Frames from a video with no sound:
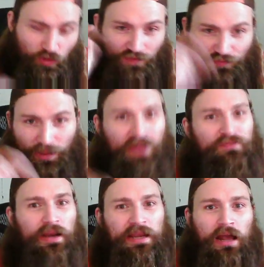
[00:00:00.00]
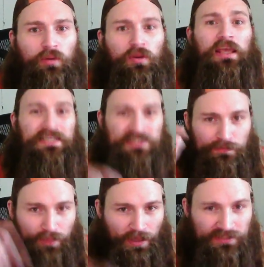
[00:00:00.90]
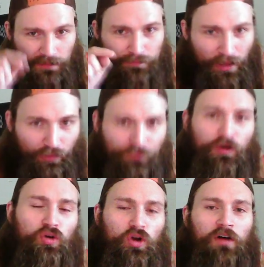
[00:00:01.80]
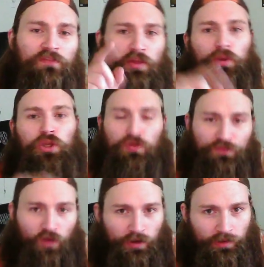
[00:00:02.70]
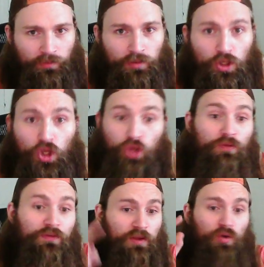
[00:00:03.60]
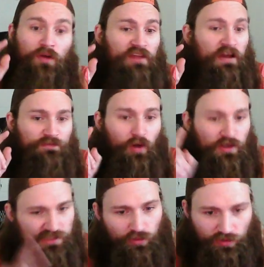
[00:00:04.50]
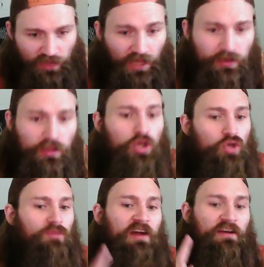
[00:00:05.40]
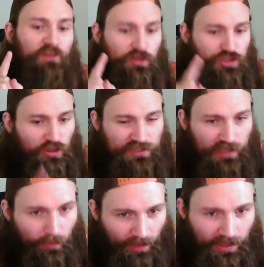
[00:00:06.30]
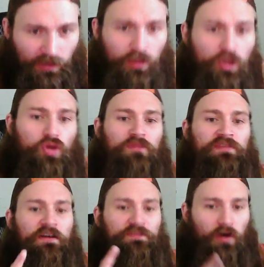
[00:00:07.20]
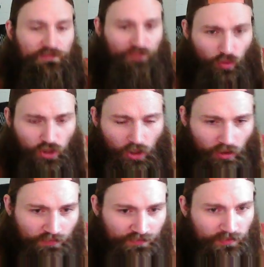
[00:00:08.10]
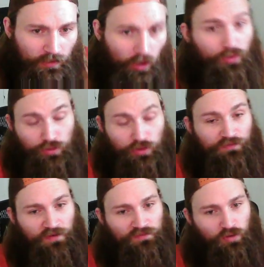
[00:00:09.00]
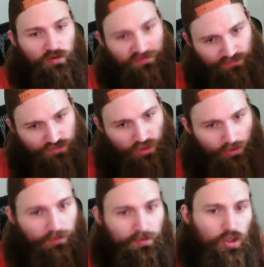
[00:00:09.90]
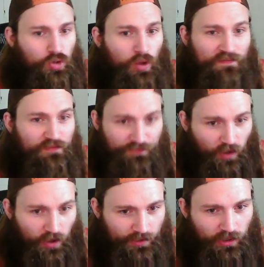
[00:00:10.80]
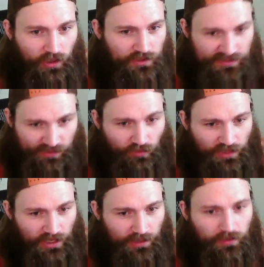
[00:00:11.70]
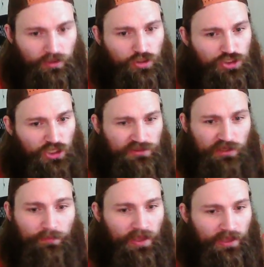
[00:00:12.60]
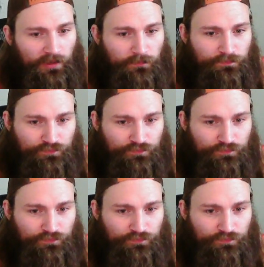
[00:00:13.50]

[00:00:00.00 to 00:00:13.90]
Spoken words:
we have right now is a better Volkov than when you fought him. You have not fought Ciryl Gane. You have not fought Jalton Almeida. You have not fought Volkov. Oh, you did fight Volkov. Sorry. You haven't fought Ciryl Gane, Jalton Almeida,